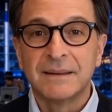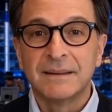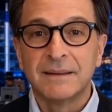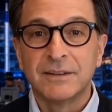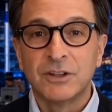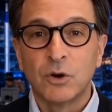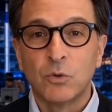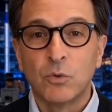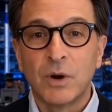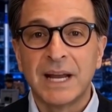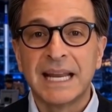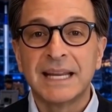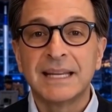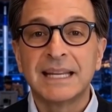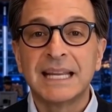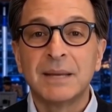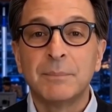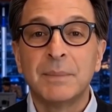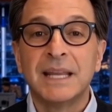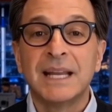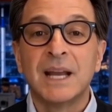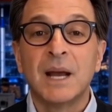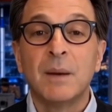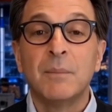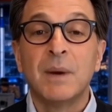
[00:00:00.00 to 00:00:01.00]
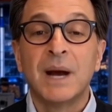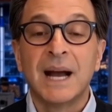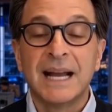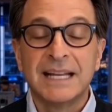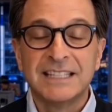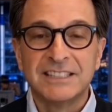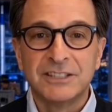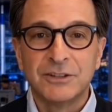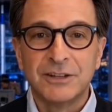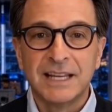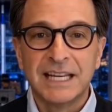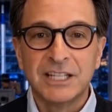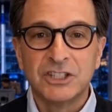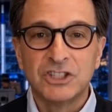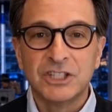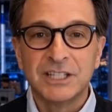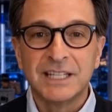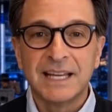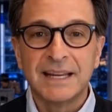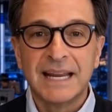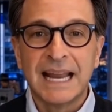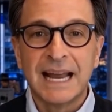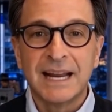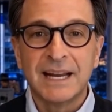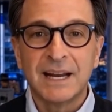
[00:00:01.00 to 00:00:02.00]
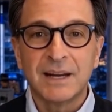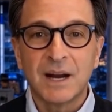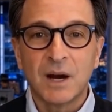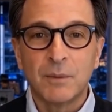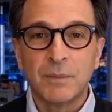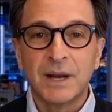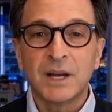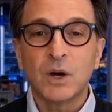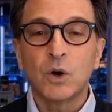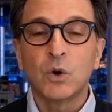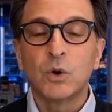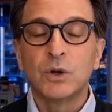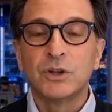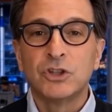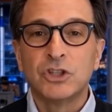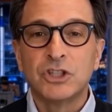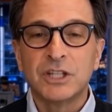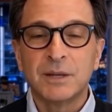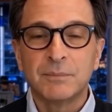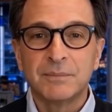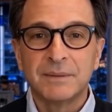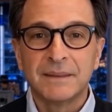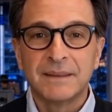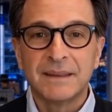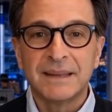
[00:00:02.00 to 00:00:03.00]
Terrain can become isolation and economic hardship.